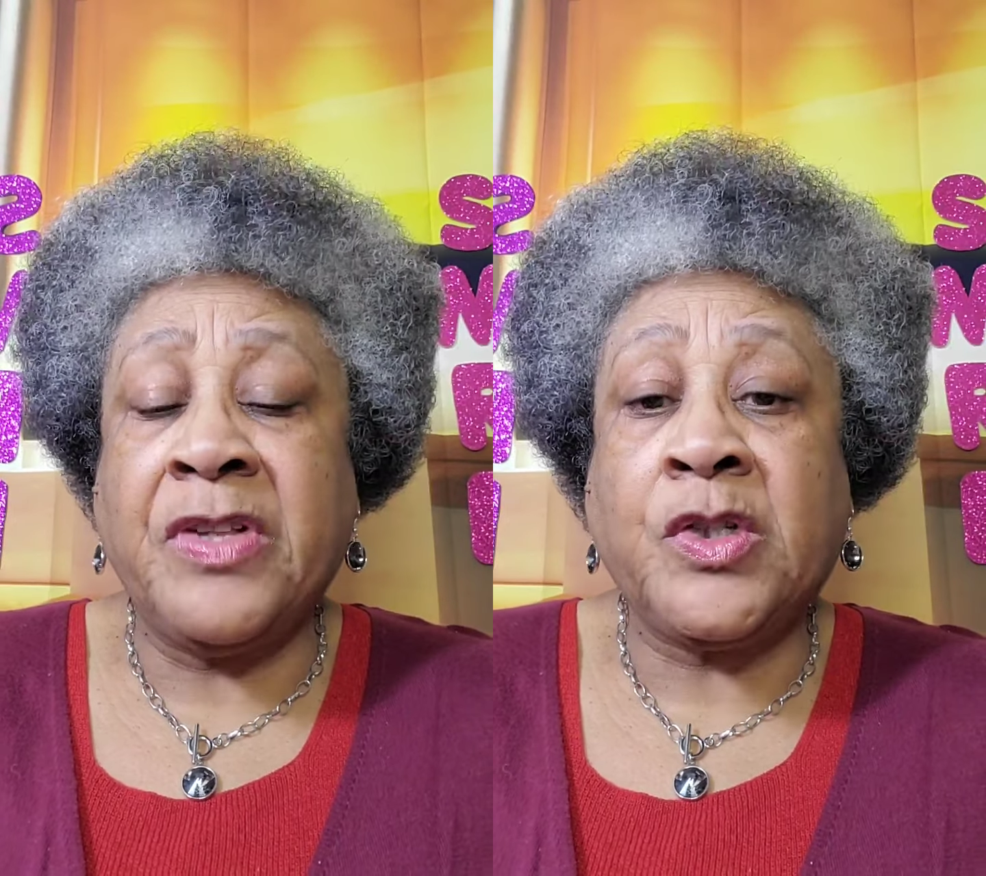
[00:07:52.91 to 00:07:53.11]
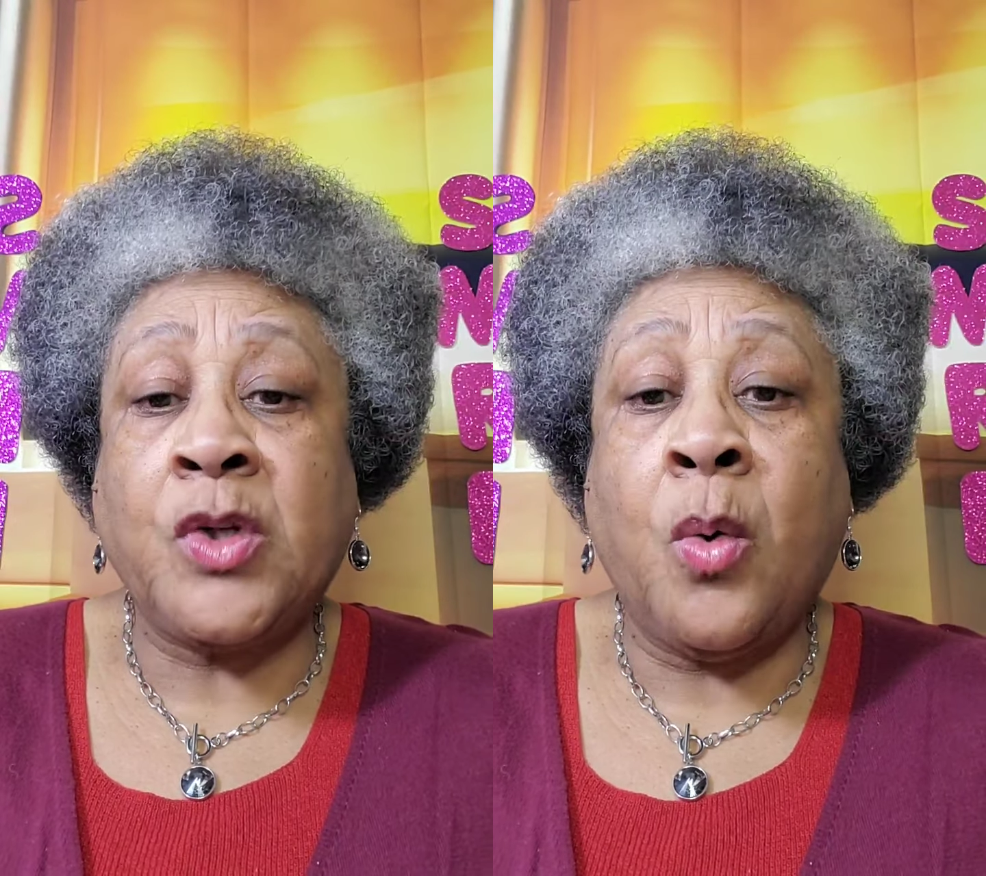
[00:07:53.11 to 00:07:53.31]

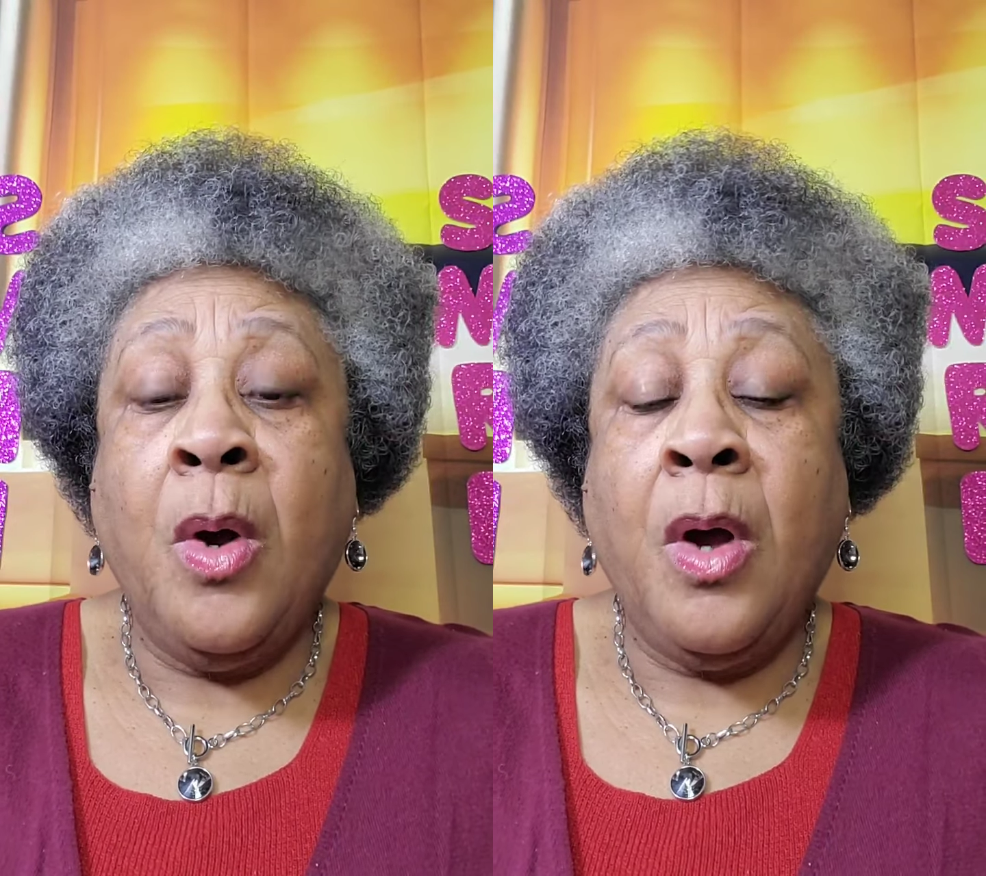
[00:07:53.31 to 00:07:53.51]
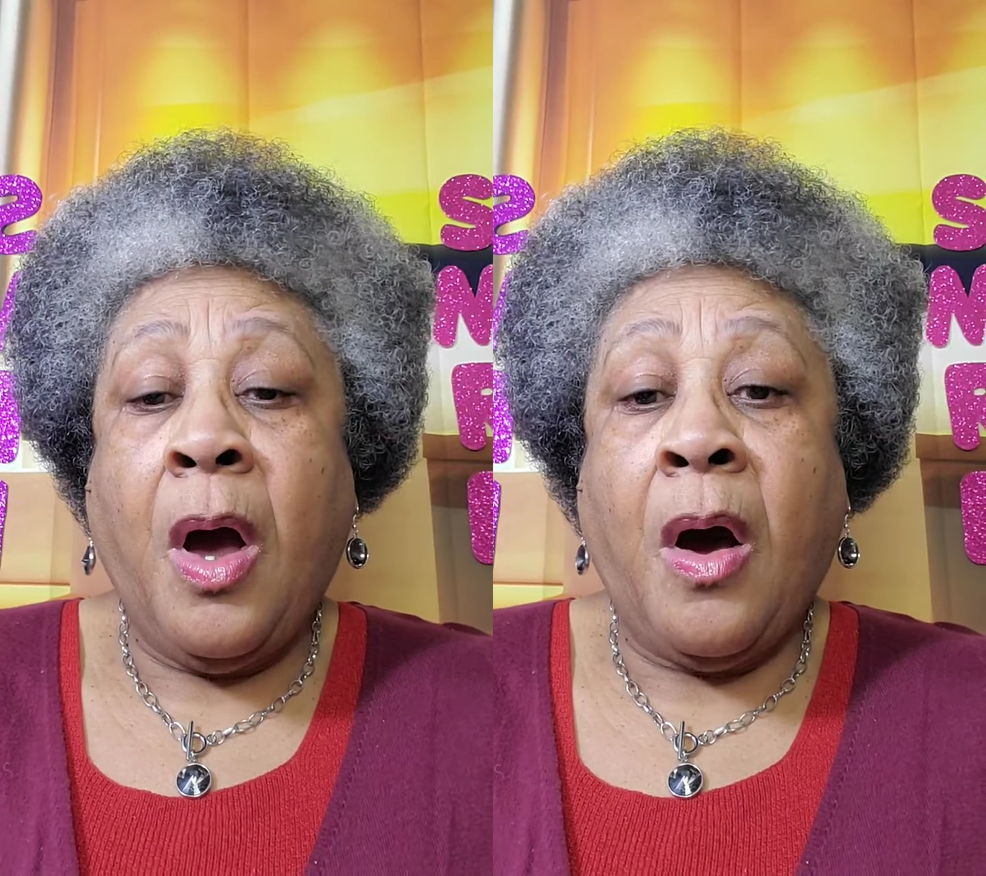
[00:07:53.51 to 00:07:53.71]
And so
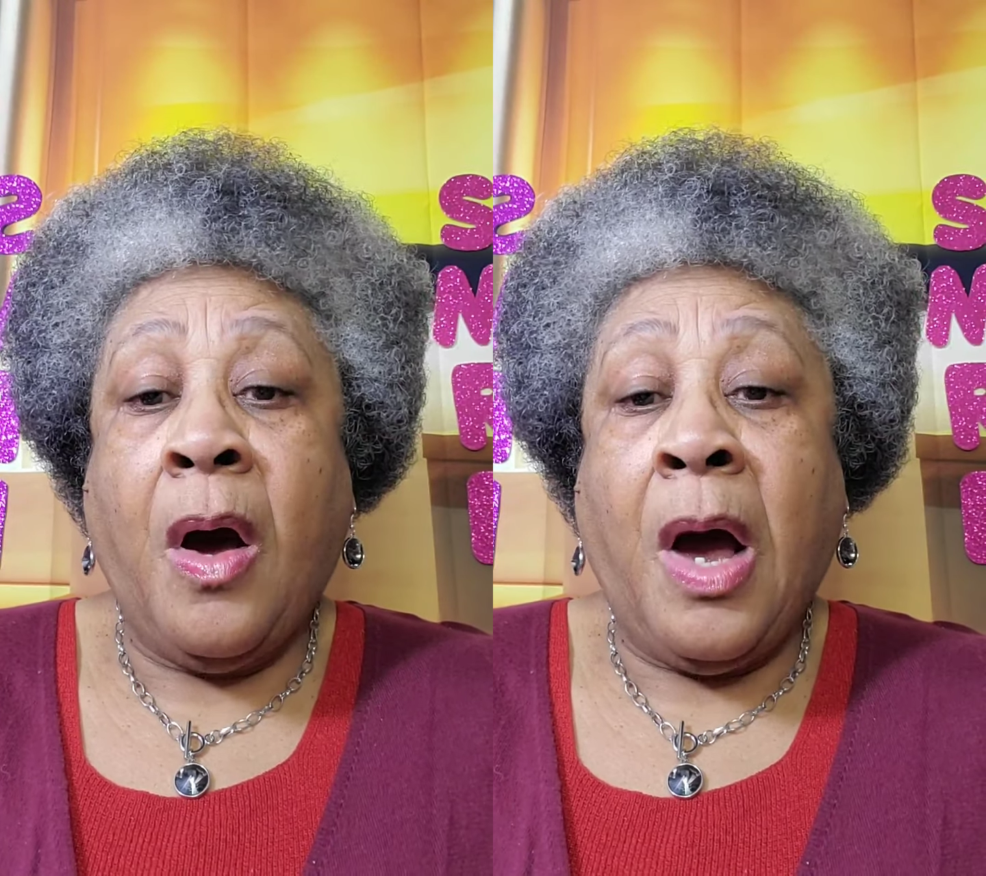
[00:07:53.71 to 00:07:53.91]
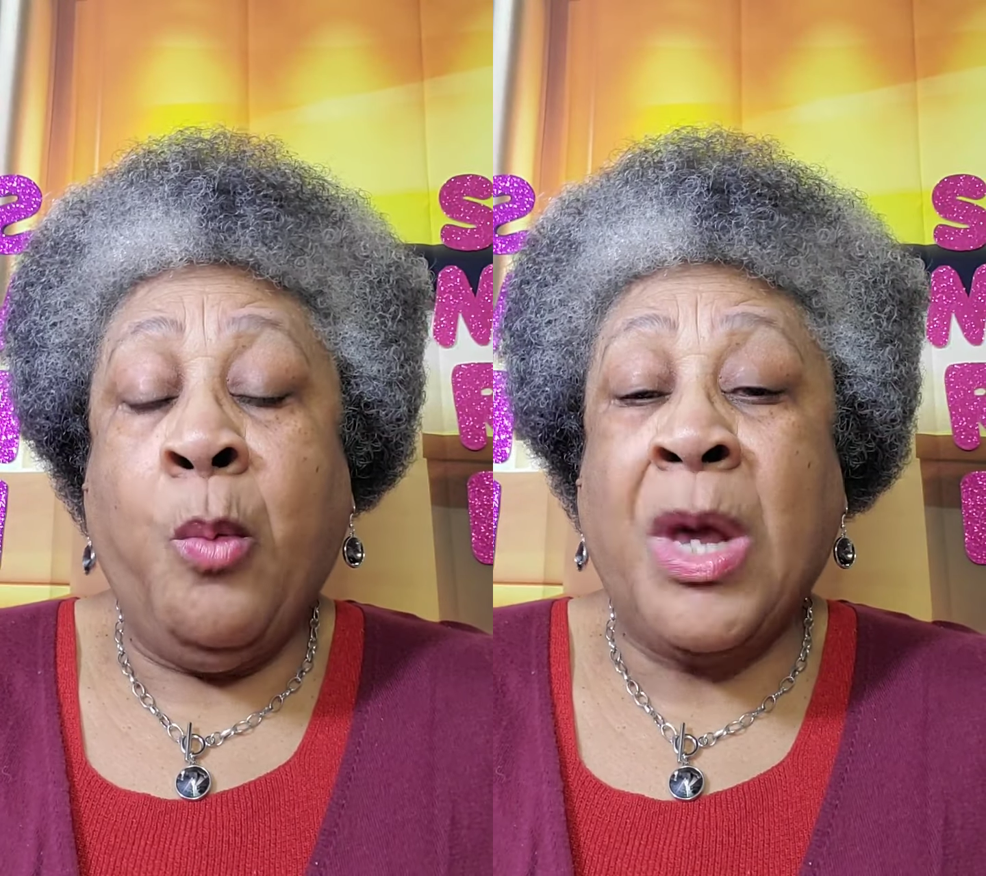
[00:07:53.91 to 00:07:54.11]

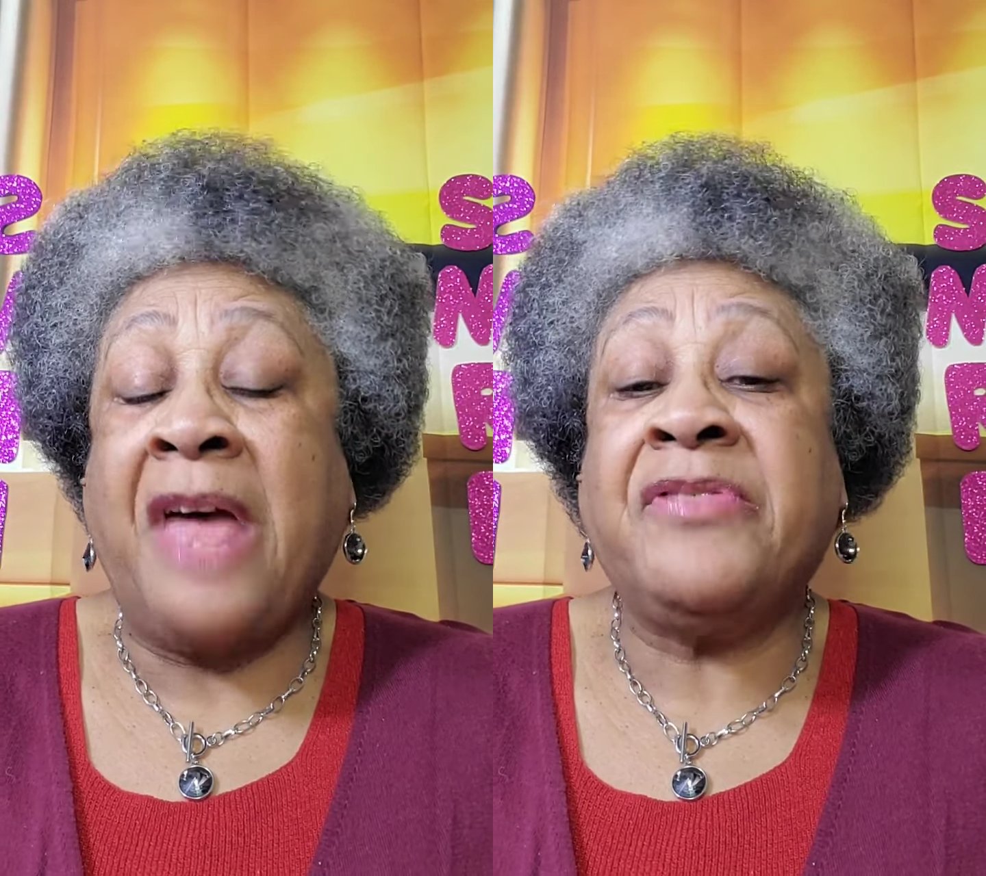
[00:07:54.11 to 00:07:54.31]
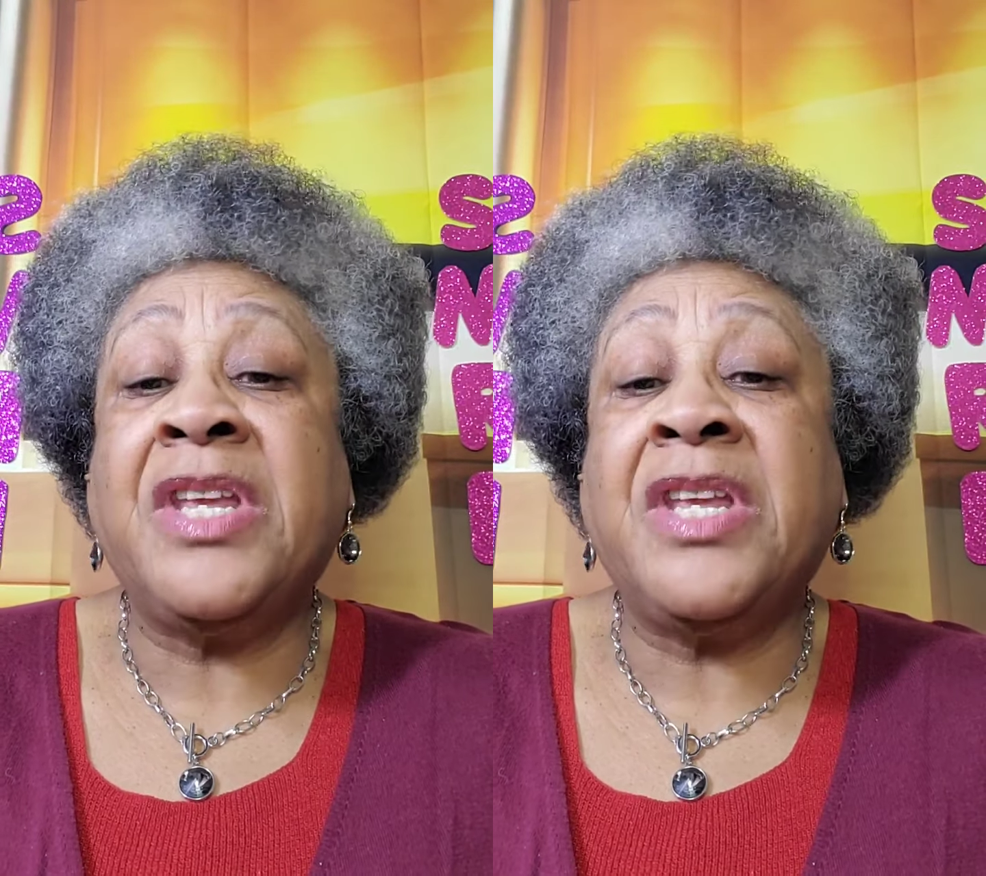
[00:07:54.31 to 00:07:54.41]
what I've